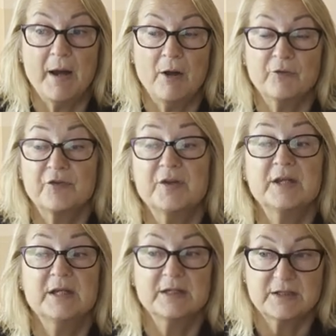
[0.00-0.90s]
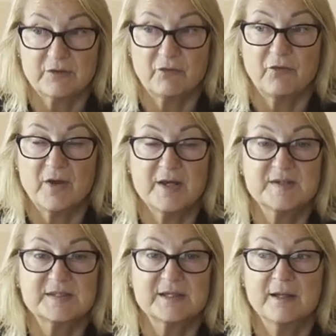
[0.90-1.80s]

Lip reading: out the interface